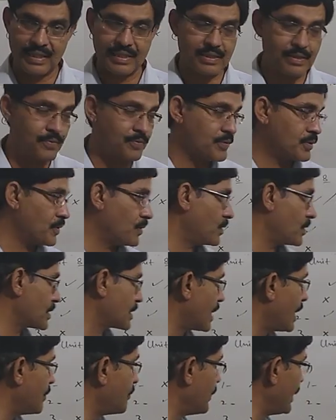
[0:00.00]
Yes, of
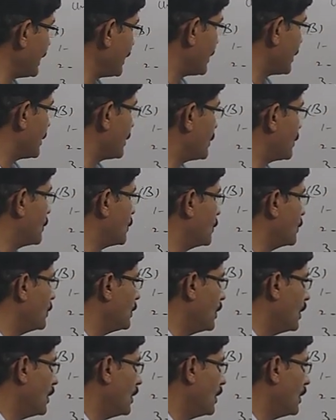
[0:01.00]
course, I mentioned you